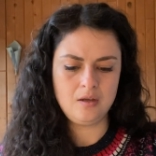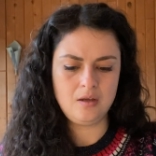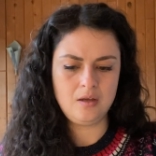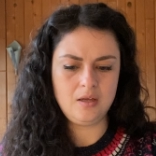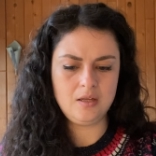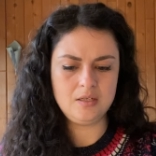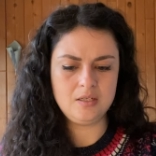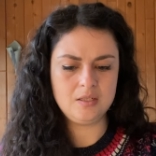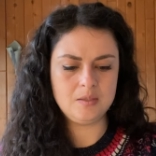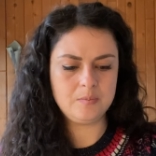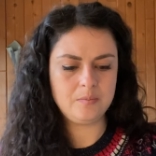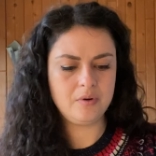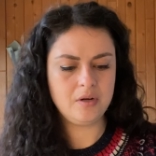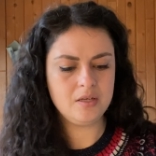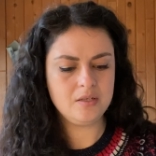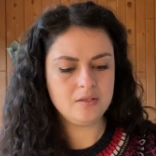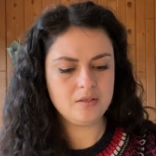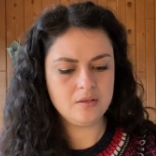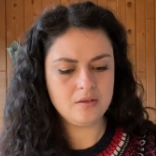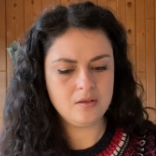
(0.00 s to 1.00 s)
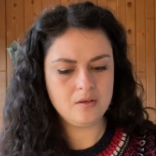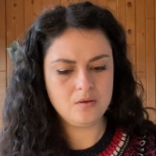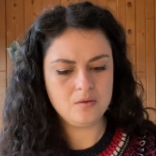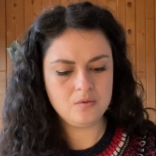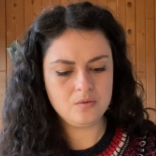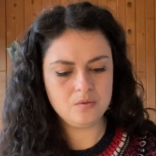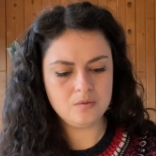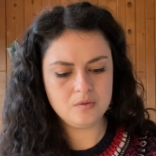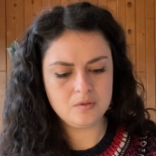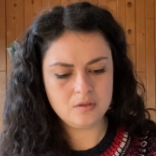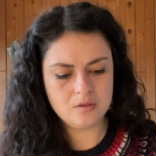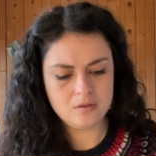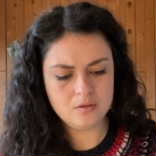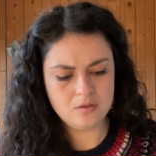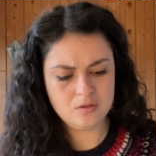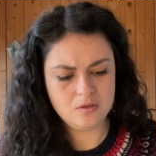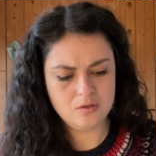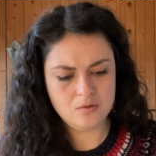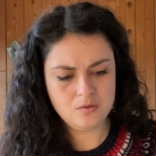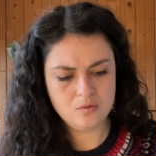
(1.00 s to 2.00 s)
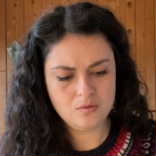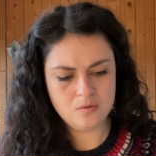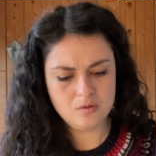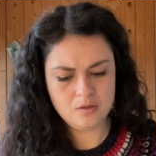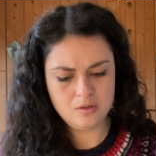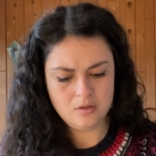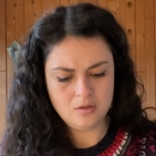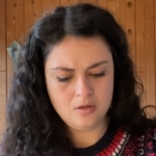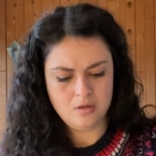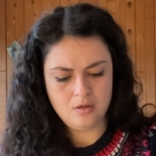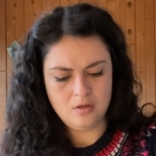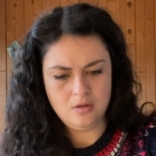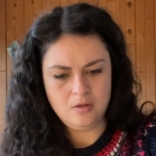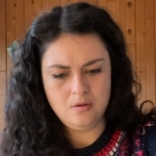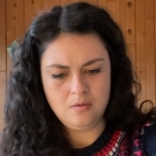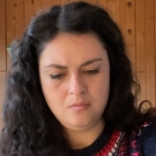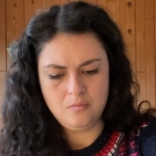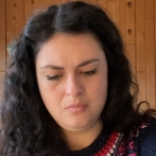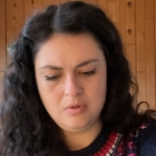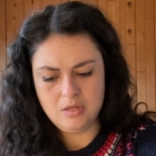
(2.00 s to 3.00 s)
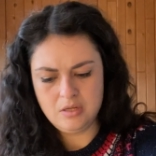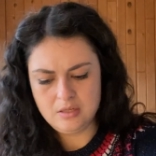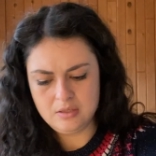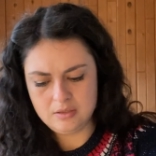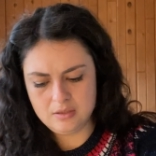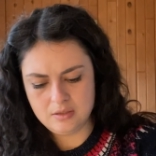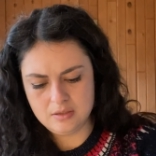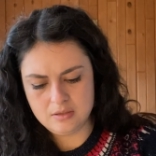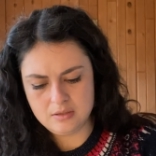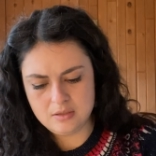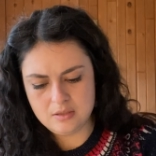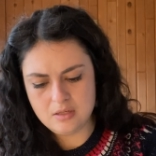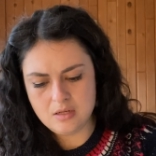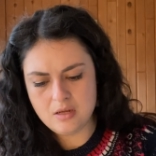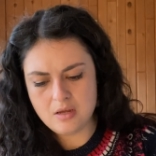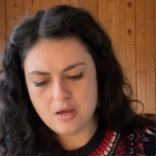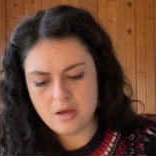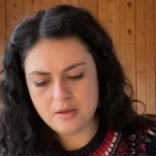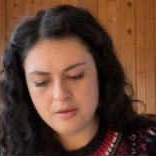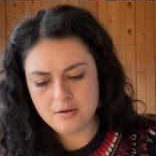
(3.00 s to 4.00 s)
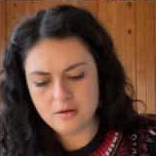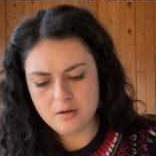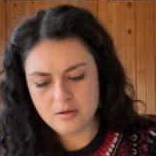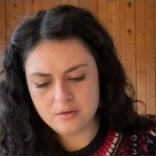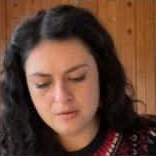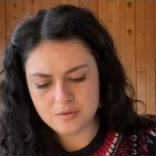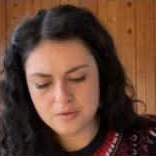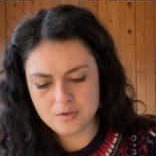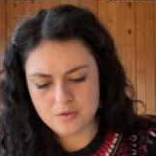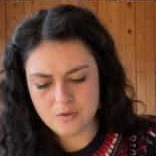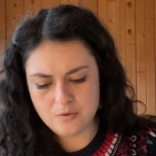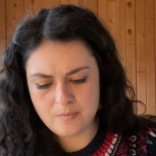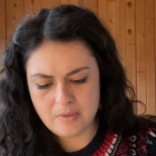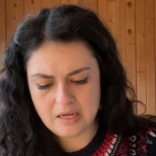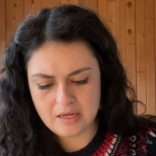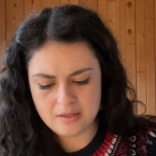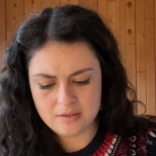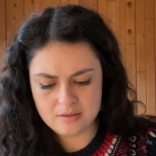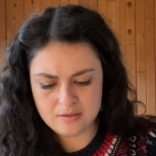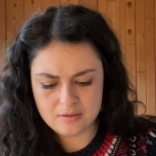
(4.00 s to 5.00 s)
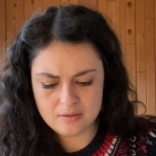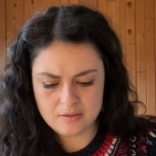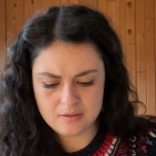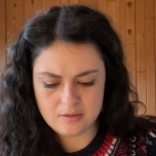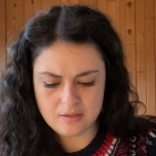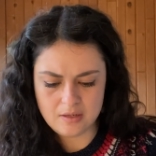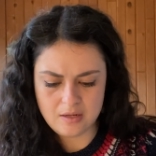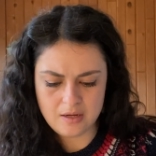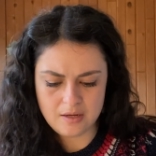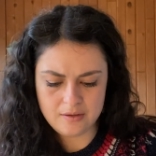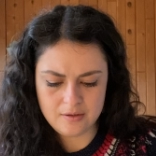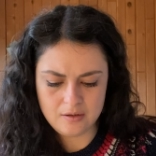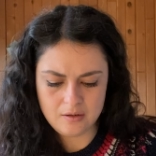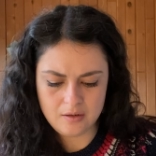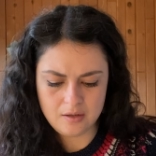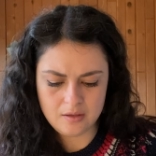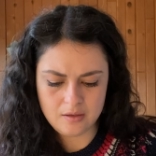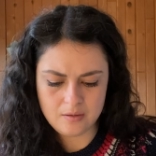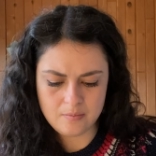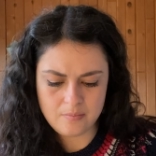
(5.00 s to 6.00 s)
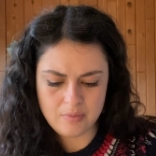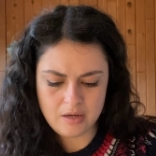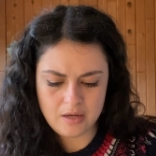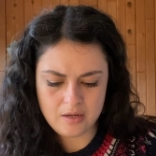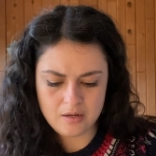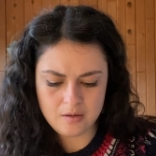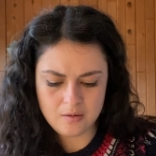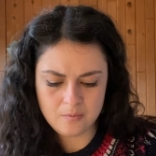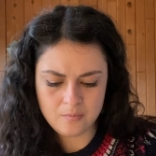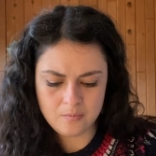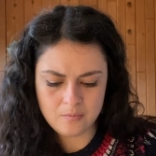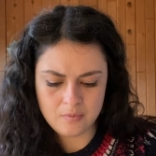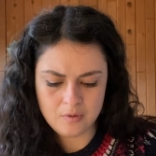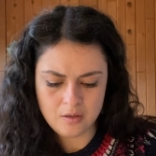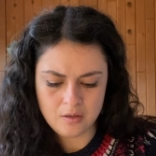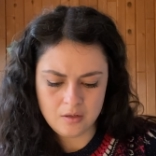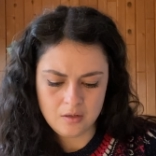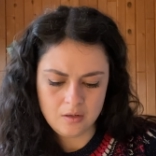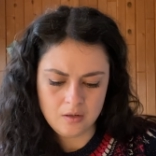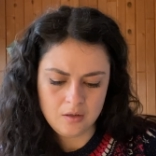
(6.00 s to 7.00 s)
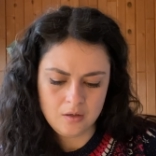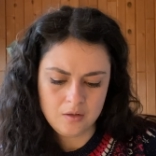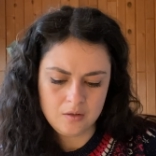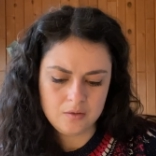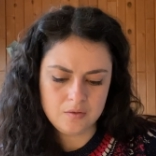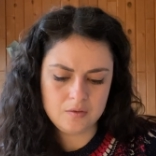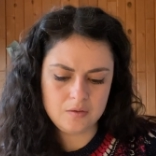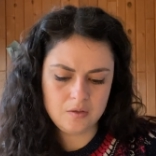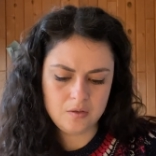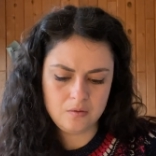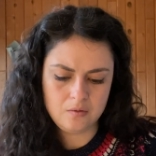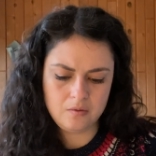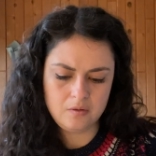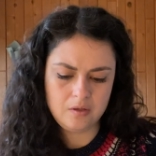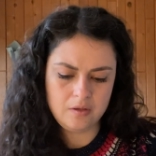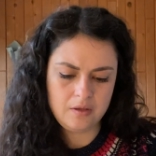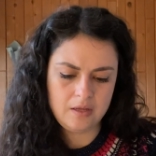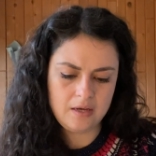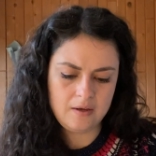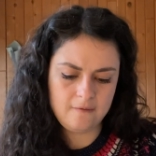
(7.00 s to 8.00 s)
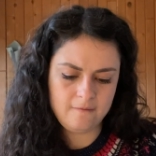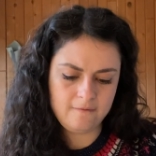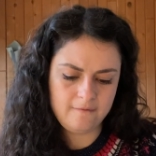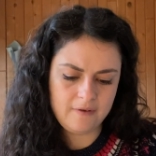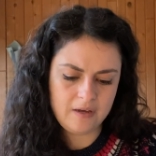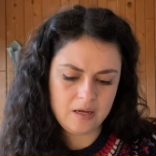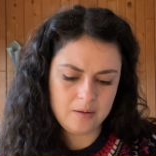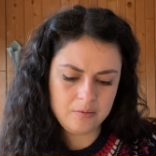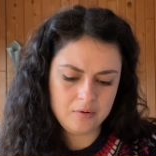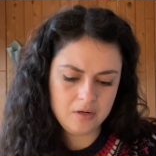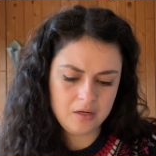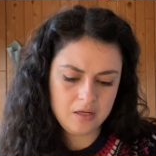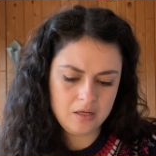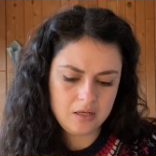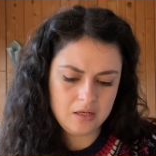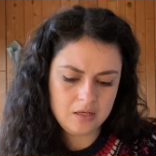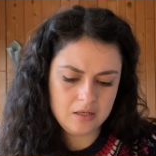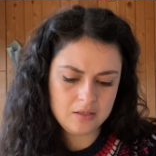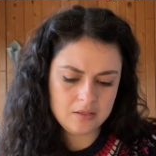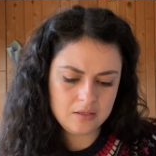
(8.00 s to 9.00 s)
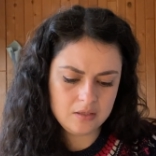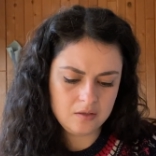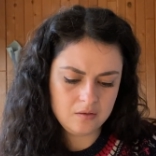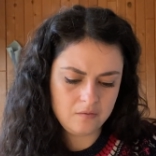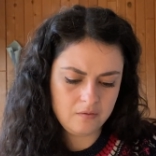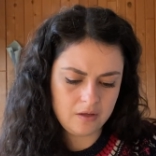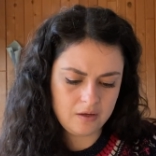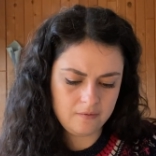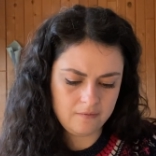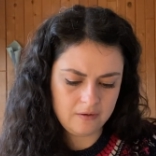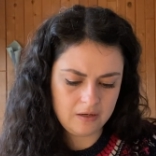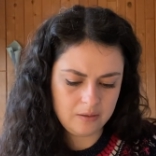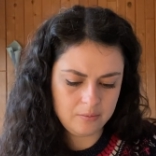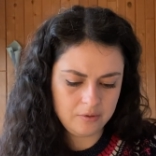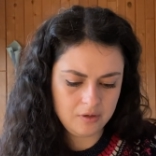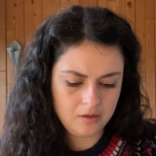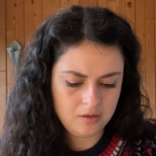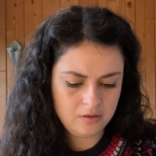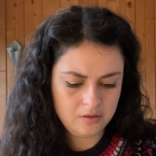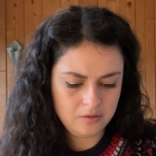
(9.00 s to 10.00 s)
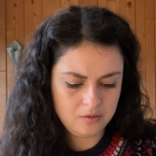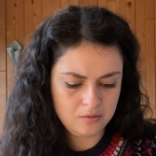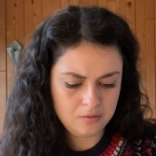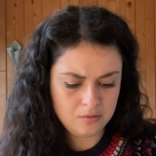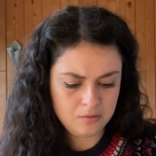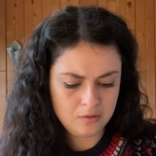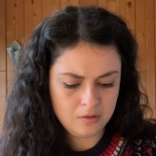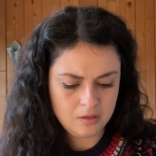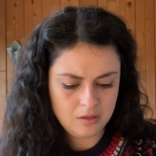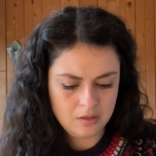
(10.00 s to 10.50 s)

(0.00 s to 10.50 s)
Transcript: and just press those 2 pieces together, those 2 masks together at the bottom, so that that fabric adhesive, that fabric glue,